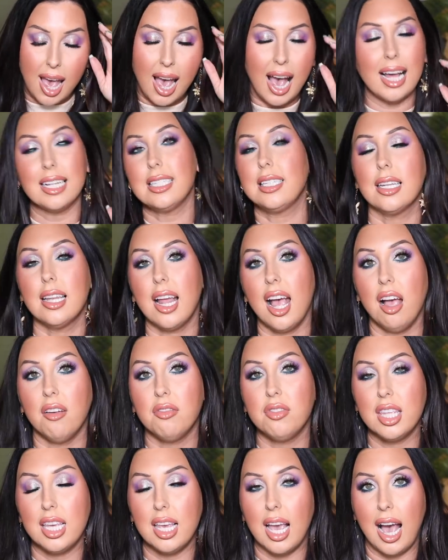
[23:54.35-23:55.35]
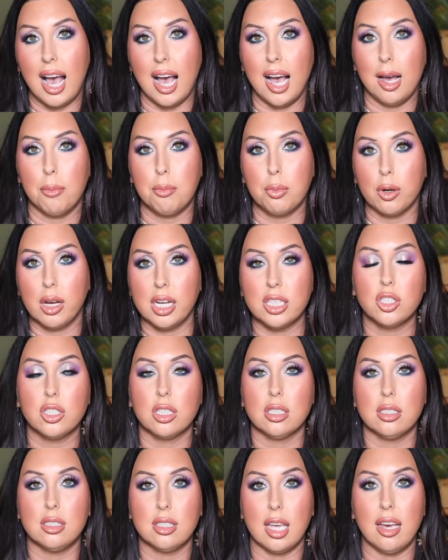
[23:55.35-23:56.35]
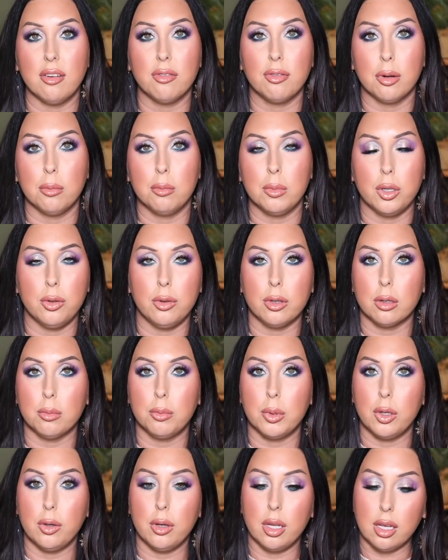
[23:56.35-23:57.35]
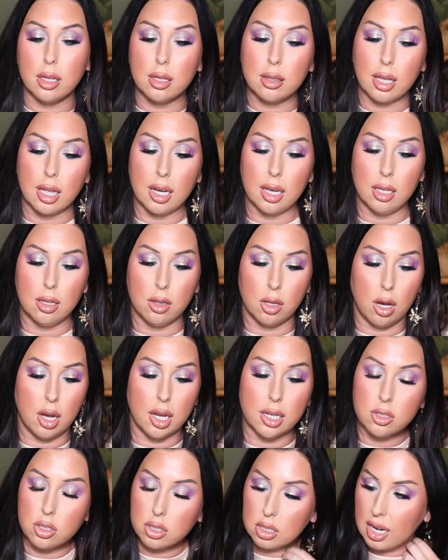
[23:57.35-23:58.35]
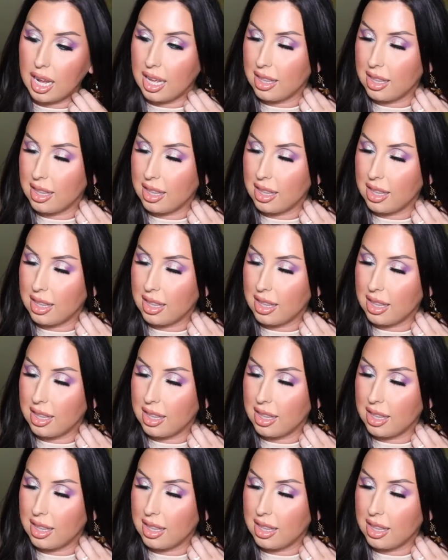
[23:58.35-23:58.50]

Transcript: I did have the eye brush set from Lunar Beauty that he launched,